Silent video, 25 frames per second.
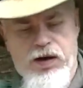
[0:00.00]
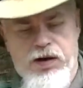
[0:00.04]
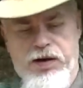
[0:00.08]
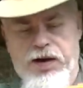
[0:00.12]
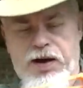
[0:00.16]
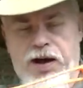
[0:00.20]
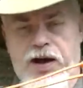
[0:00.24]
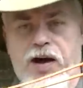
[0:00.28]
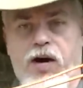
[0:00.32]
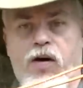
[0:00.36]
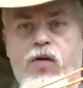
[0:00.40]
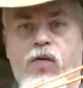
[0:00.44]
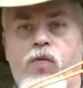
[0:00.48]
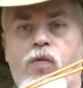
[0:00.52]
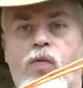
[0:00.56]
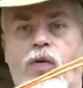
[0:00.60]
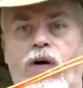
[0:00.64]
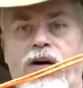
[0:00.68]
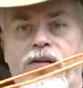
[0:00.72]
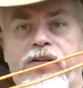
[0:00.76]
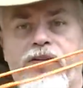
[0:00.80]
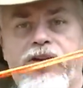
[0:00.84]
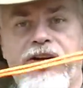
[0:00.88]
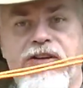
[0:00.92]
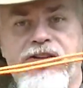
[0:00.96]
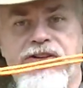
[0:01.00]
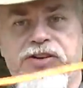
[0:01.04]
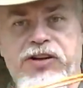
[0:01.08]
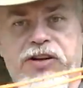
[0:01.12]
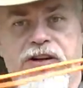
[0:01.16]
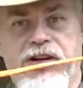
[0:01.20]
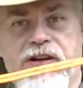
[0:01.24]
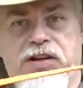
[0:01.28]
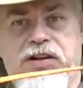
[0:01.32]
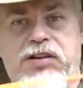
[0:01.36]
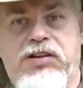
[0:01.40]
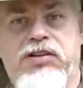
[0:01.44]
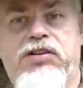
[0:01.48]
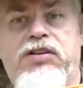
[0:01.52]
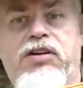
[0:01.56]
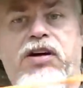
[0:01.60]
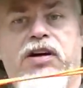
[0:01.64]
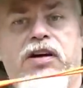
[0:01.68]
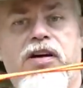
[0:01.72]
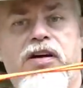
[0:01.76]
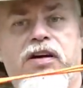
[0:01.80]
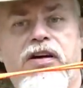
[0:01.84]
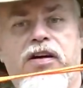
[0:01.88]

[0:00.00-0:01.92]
Now, what this is